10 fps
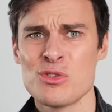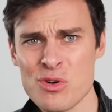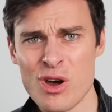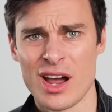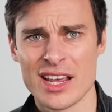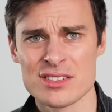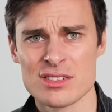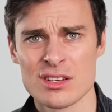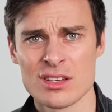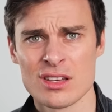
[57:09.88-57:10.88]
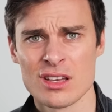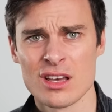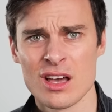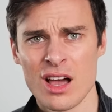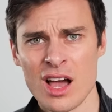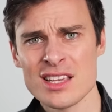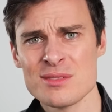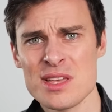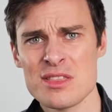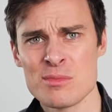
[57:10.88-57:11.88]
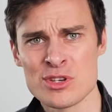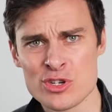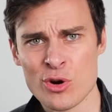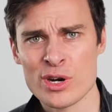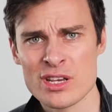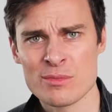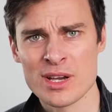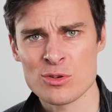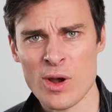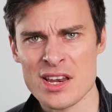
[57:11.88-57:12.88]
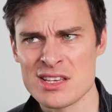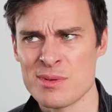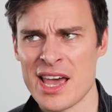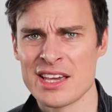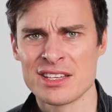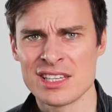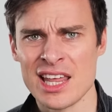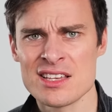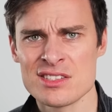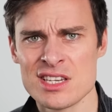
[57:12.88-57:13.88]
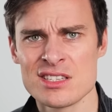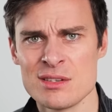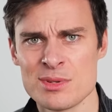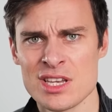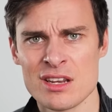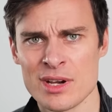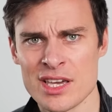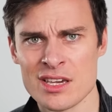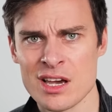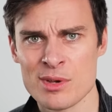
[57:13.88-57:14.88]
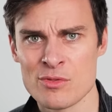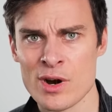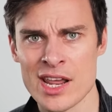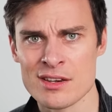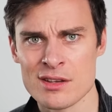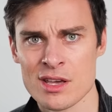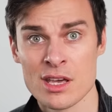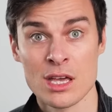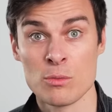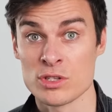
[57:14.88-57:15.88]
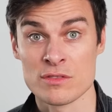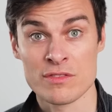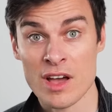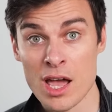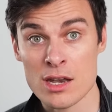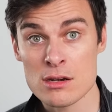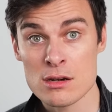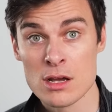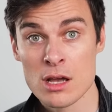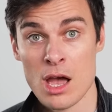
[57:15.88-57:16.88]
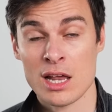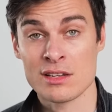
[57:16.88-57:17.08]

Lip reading: Christ. I spent the majority of my 20s paying at least 60% of my income in rent. It wasn't fun. I